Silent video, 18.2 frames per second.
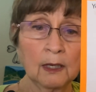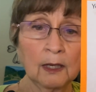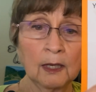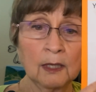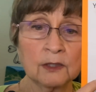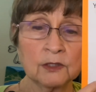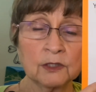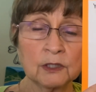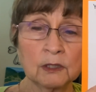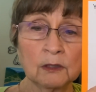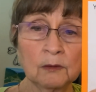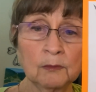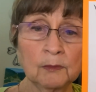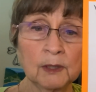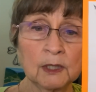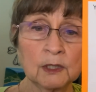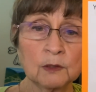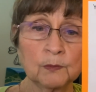It still
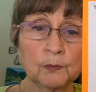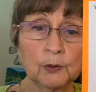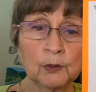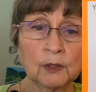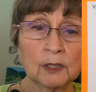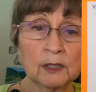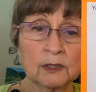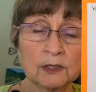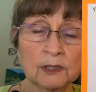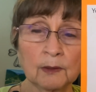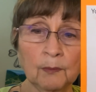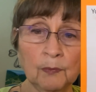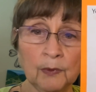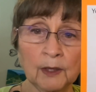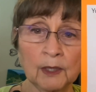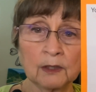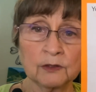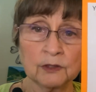means putting
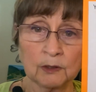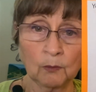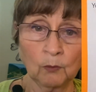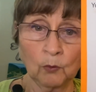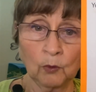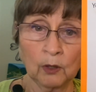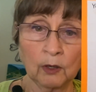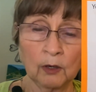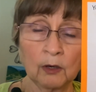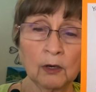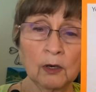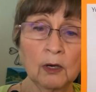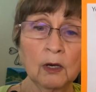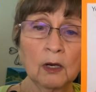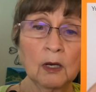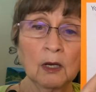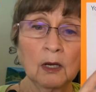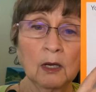something somewhere,
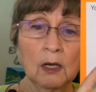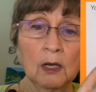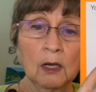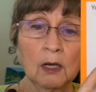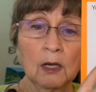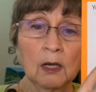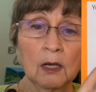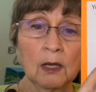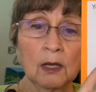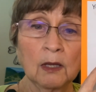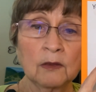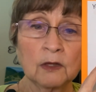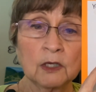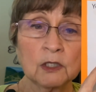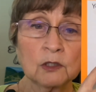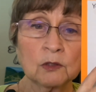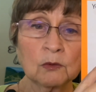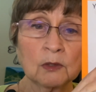and
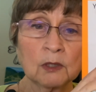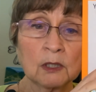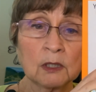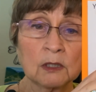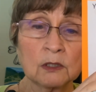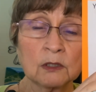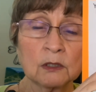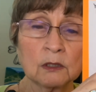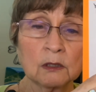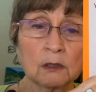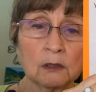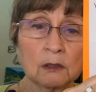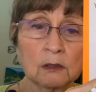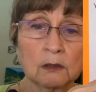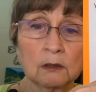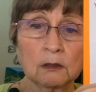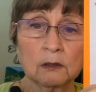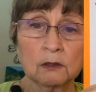this one is
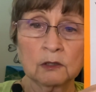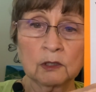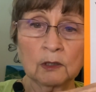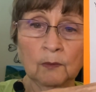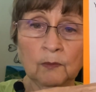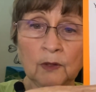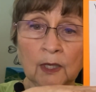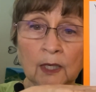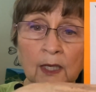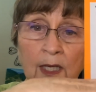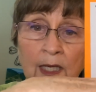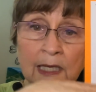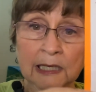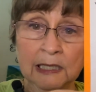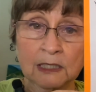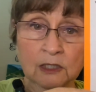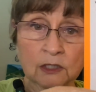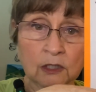something
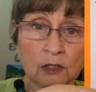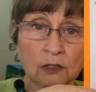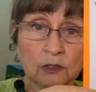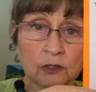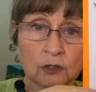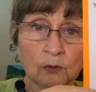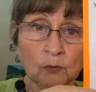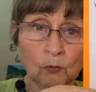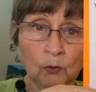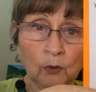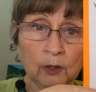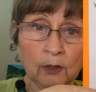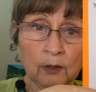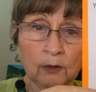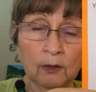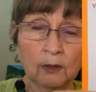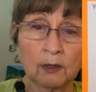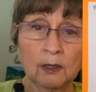is
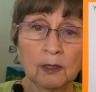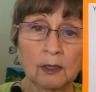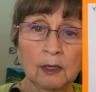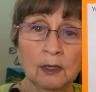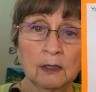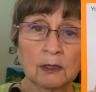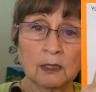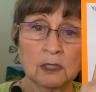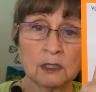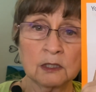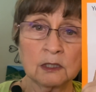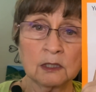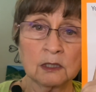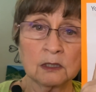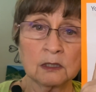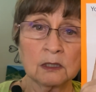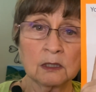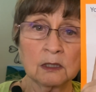somewhere, and this
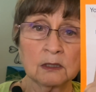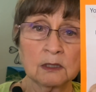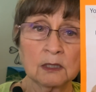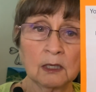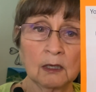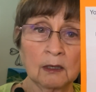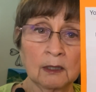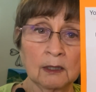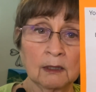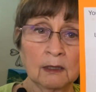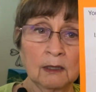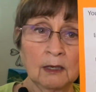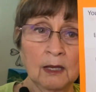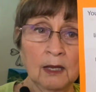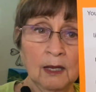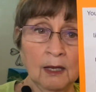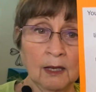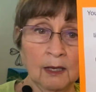is telling a
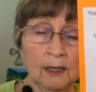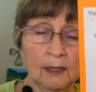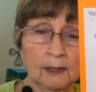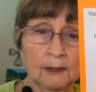lie.